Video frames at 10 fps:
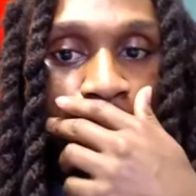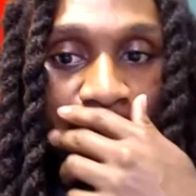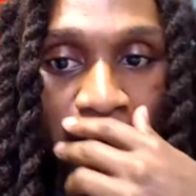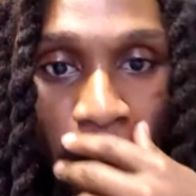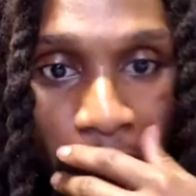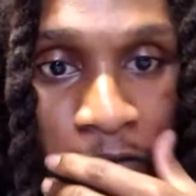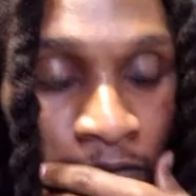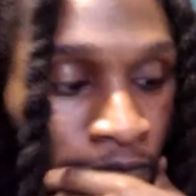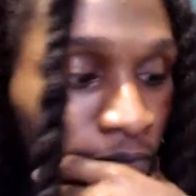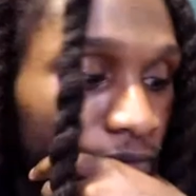Now,
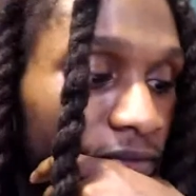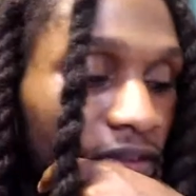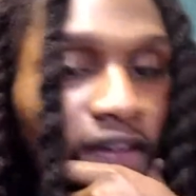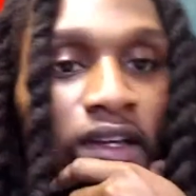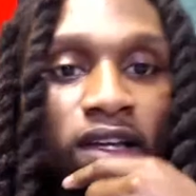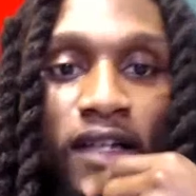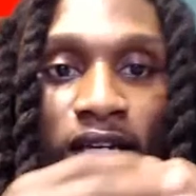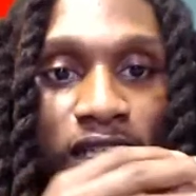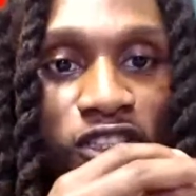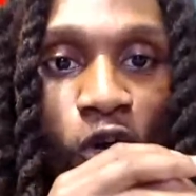
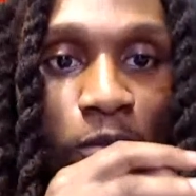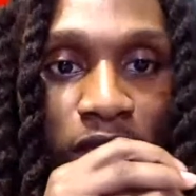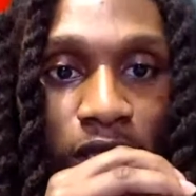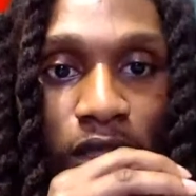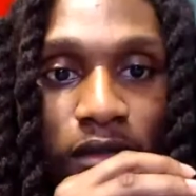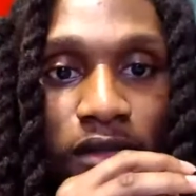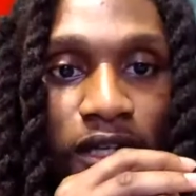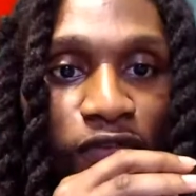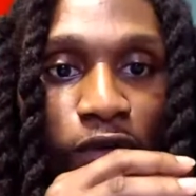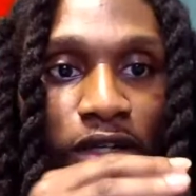it's so many
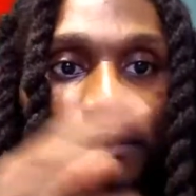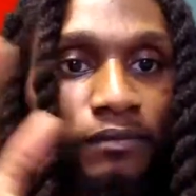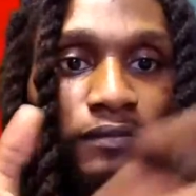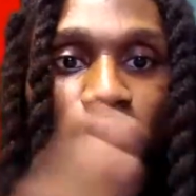different